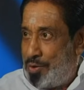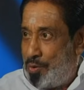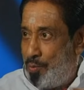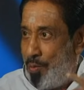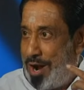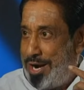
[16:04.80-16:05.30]

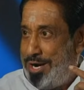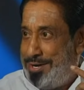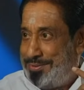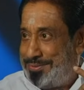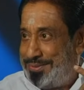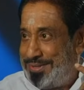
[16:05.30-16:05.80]
One,
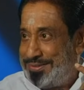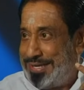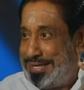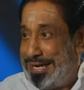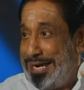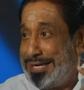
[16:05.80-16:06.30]
the
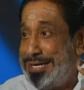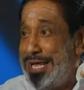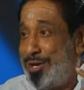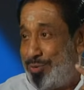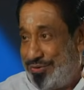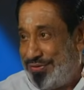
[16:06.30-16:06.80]
great
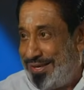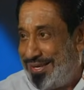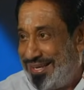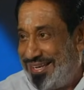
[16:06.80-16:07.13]
Nehruji.